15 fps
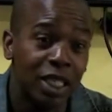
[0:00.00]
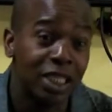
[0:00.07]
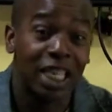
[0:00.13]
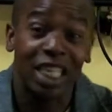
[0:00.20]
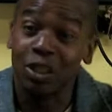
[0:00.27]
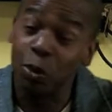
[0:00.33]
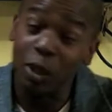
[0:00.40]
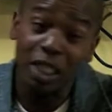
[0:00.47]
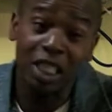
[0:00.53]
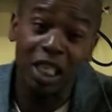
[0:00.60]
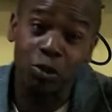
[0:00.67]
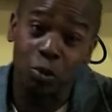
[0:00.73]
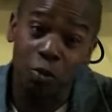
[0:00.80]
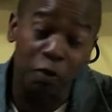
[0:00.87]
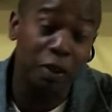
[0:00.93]
That's what he
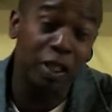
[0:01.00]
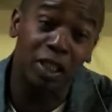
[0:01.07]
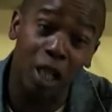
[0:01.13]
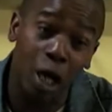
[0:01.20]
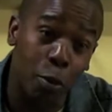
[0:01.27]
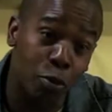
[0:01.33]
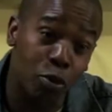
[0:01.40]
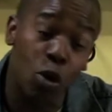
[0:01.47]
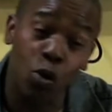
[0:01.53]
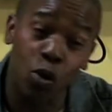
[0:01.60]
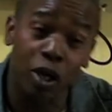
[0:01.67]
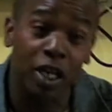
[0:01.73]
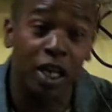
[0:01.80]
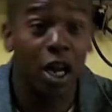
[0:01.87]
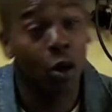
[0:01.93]
does with things that are
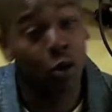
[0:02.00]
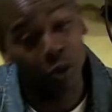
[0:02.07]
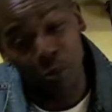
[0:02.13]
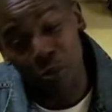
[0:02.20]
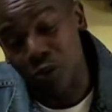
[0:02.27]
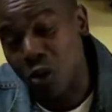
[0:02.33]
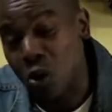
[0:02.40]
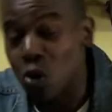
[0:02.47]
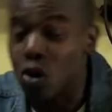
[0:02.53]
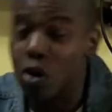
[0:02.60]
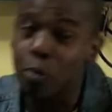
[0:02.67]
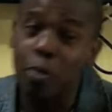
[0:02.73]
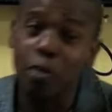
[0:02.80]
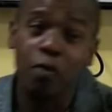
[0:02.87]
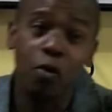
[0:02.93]
broken. And I was
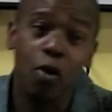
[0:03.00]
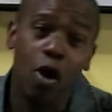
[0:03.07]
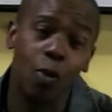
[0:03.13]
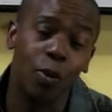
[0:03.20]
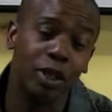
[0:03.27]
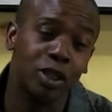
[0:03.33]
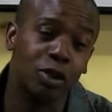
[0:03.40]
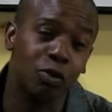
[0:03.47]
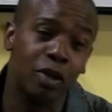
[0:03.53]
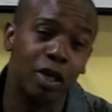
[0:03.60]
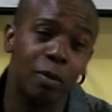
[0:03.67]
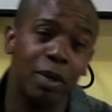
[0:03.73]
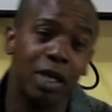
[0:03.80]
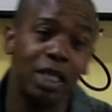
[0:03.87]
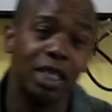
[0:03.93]
broken before I went to a
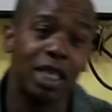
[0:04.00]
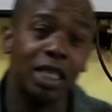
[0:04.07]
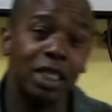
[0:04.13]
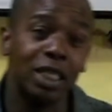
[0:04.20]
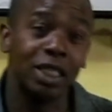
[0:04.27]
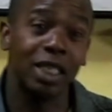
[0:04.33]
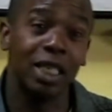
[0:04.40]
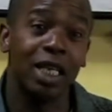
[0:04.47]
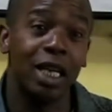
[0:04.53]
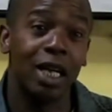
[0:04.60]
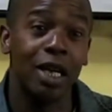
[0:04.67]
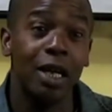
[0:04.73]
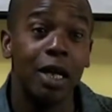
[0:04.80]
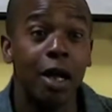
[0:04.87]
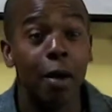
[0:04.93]
rehabilitation centre,
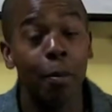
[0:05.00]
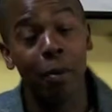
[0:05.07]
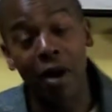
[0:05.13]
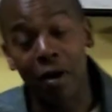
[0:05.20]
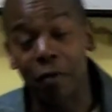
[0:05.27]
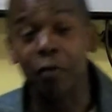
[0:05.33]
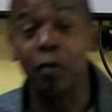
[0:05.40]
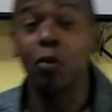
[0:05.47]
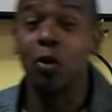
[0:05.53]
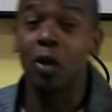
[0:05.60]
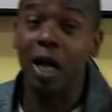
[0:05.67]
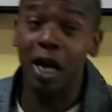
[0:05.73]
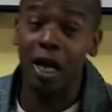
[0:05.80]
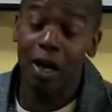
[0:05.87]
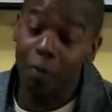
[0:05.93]
but I feel
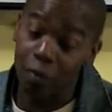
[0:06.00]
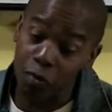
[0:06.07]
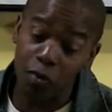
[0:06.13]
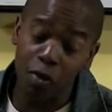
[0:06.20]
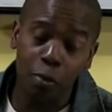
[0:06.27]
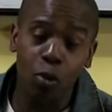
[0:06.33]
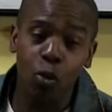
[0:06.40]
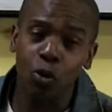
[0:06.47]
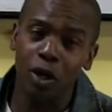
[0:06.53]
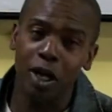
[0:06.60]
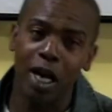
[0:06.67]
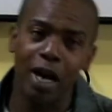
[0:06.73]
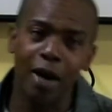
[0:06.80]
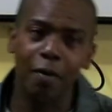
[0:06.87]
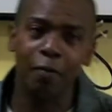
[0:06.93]
like I've reborn
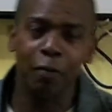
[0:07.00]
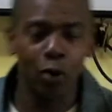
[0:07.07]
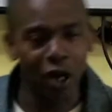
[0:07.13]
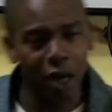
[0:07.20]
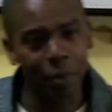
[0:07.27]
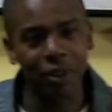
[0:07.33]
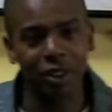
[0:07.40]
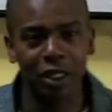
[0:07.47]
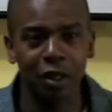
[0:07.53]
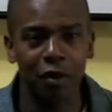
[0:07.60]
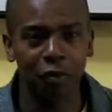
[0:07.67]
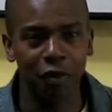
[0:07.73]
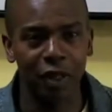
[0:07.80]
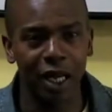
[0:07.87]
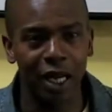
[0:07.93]
now. I feel like
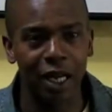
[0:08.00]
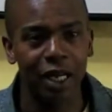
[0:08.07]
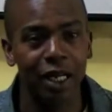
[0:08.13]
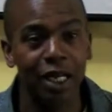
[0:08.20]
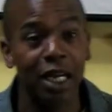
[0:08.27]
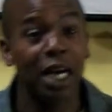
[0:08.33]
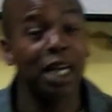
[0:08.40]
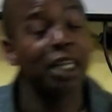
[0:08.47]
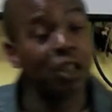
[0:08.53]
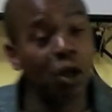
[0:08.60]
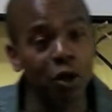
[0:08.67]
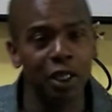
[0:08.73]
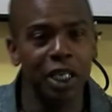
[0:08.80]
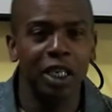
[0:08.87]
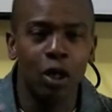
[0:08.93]
myself now, and I
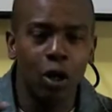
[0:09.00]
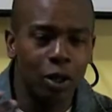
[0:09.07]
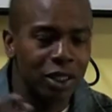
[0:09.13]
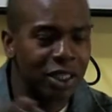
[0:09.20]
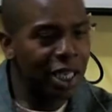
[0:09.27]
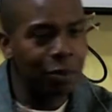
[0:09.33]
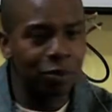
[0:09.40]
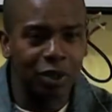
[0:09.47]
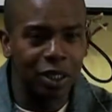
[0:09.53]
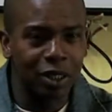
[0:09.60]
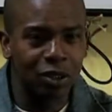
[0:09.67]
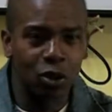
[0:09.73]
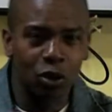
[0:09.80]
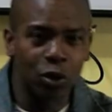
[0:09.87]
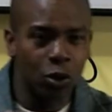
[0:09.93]
don't need no
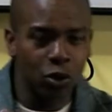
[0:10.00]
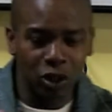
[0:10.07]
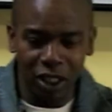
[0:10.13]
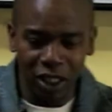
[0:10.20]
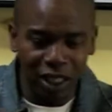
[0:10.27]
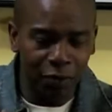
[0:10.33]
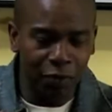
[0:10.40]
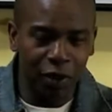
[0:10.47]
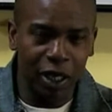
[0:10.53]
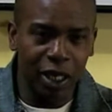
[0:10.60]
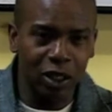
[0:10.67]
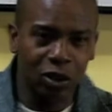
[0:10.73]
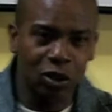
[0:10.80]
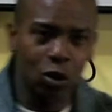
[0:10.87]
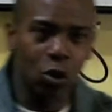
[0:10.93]
acceptance or no
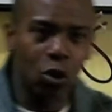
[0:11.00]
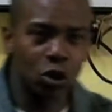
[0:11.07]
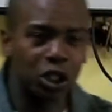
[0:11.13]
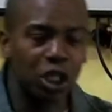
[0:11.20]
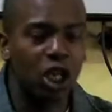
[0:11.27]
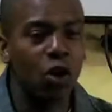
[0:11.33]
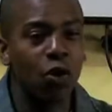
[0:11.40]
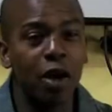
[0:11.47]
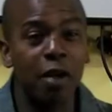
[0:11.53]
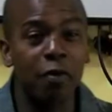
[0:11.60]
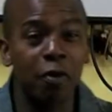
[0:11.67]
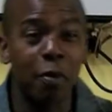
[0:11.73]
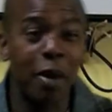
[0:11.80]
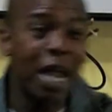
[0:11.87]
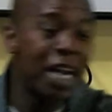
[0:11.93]
significance or security
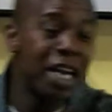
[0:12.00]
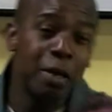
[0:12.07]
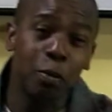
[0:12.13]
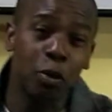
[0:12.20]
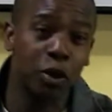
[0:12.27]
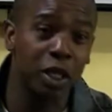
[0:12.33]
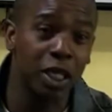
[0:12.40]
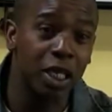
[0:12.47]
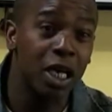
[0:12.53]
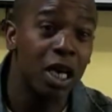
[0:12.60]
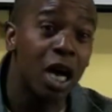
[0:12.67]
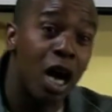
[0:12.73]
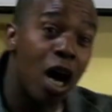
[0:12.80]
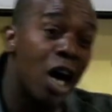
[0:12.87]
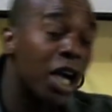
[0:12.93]
from anybody.
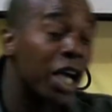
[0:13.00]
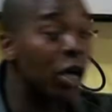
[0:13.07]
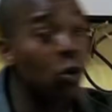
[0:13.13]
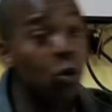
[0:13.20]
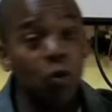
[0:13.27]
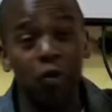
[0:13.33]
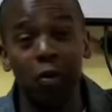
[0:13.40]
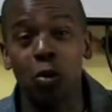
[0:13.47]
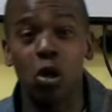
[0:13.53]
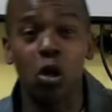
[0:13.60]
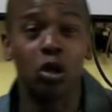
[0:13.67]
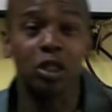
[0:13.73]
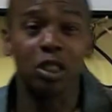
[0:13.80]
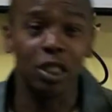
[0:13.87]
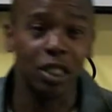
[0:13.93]
I get it all from
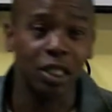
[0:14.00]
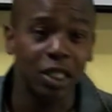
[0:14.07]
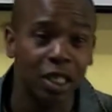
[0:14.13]
God.